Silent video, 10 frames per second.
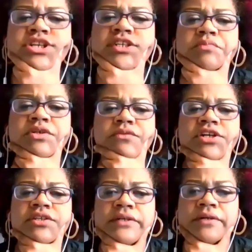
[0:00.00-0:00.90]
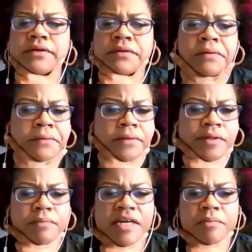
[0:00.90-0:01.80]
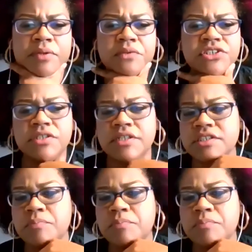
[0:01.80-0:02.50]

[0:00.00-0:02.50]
that makes me wonder. Maybe we should